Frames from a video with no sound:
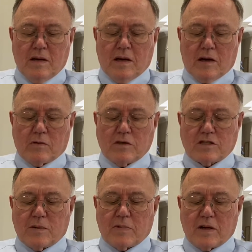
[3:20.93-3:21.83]
And on
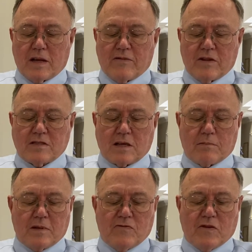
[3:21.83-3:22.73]
December 11th,
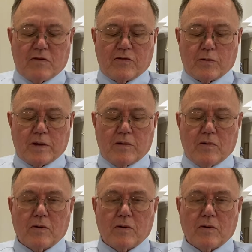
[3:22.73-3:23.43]
1753,